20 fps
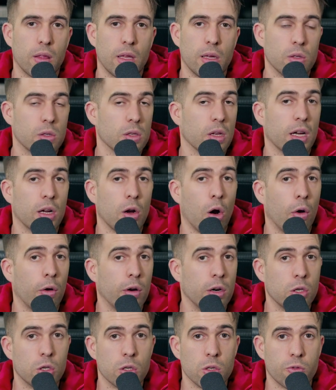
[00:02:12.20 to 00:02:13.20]
things like
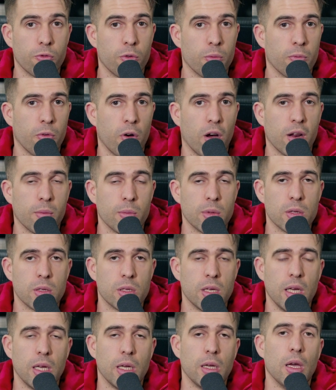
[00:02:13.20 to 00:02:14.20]
oranges from vitamin
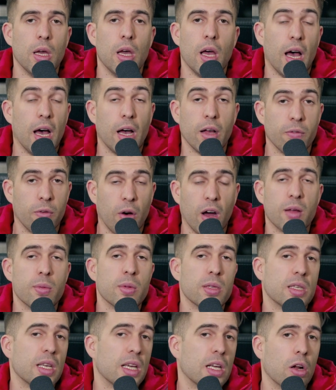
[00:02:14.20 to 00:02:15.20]
C
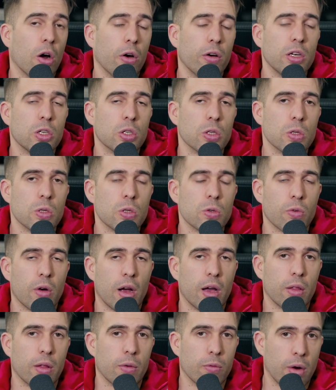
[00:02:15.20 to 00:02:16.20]
in oranges
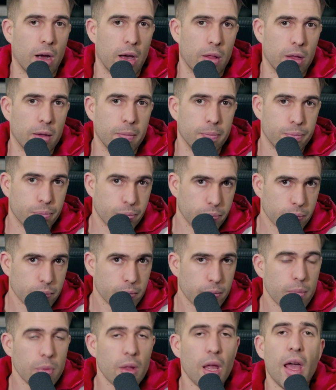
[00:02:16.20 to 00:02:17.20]
rather,
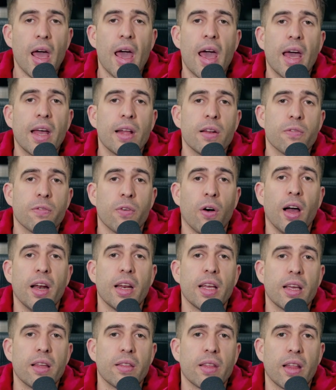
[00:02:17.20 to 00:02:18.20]
and
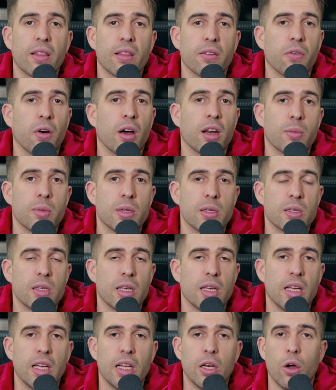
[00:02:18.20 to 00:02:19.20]
finding that the vitamin
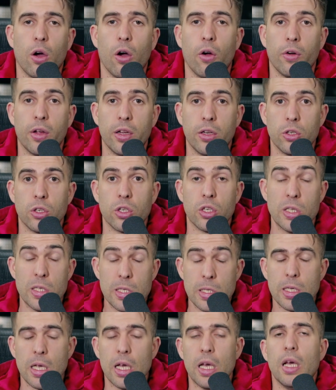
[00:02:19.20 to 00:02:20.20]
C in
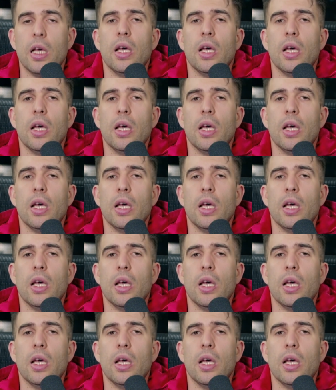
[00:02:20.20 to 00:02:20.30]
oranges